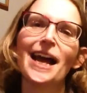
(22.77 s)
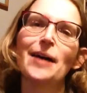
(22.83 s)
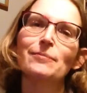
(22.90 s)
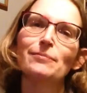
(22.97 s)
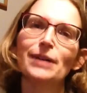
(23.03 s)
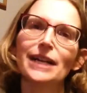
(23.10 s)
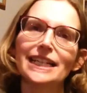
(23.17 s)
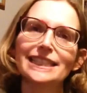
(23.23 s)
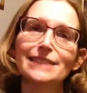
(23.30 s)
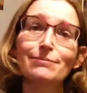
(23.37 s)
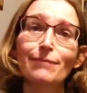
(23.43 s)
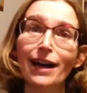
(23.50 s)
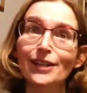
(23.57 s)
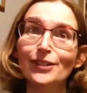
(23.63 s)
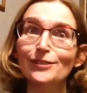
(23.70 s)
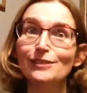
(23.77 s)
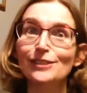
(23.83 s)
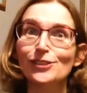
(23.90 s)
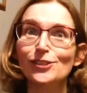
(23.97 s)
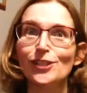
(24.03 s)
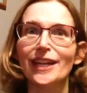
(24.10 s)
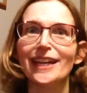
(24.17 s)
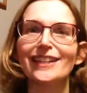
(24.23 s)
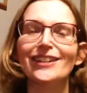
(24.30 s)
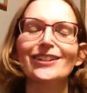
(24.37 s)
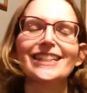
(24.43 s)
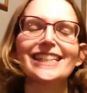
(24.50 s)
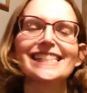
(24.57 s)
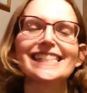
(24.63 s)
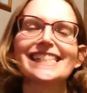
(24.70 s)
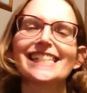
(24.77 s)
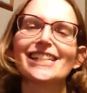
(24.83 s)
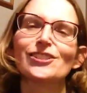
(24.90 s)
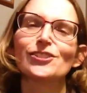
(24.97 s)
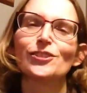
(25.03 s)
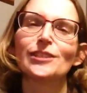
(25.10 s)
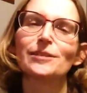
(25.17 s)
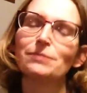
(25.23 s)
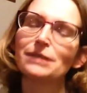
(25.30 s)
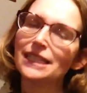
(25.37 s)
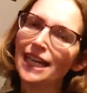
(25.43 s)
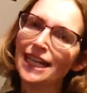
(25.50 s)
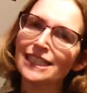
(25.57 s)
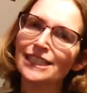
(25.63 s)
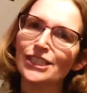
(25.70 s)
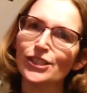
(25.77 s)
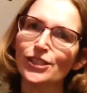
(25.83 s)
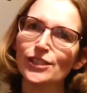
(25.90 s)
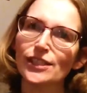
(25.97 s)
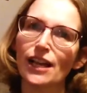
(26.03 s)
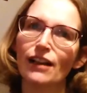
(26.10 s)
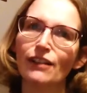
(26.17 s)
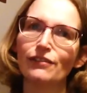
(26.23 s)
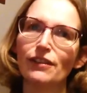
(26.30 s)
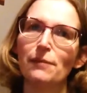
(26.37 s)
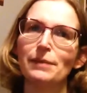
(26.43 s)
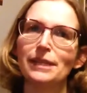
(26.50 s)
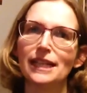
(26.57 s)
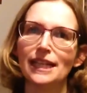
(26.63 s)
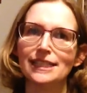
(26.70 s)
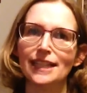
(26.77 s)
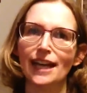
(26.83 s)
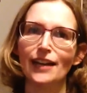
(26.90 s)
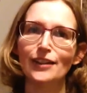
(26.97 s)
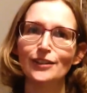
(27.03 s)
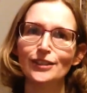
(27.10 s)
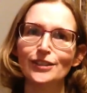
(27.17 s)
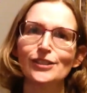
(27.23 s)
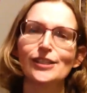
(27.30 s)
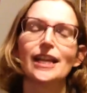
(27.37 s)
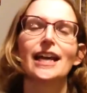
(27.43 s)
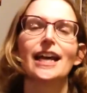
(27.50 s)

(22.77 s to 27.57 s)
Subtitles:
But the motto of this channel is essentially be kind to yourself and be kind to others.